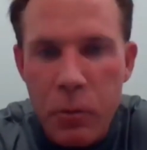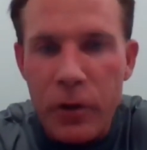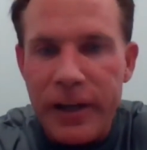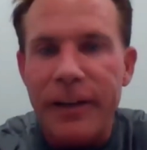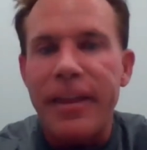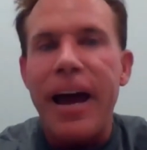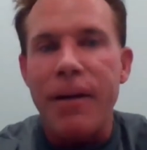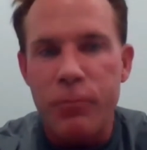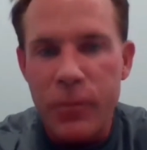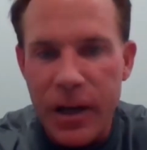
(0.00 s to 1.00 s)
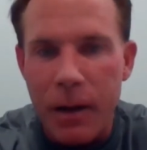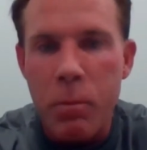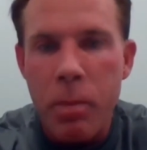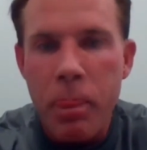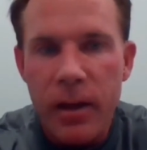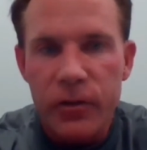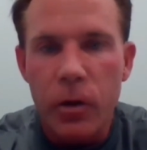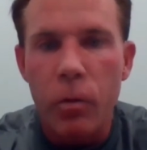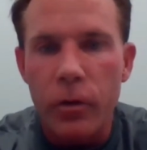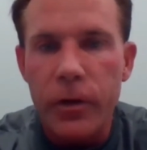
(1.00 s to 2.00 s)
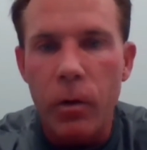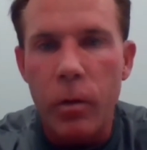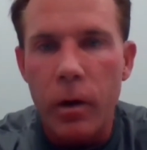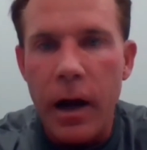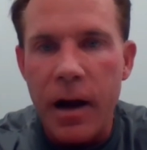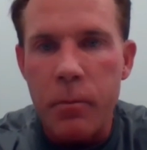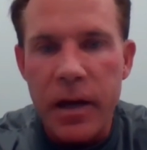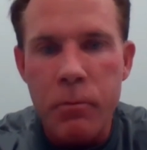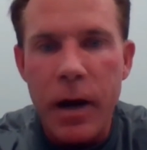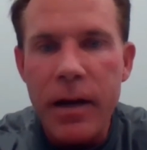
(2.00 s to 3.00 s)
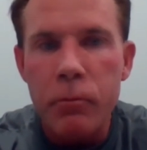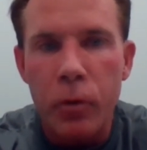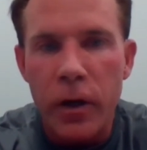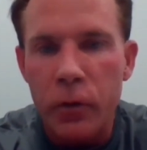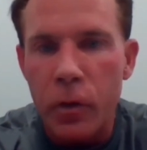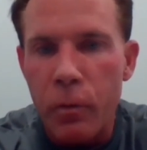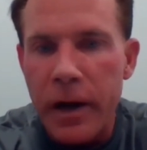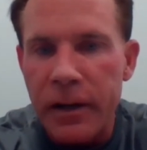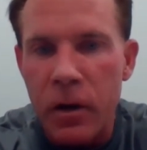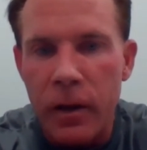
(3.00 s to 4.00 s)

We were able to get that. Yeah. And my employees were great.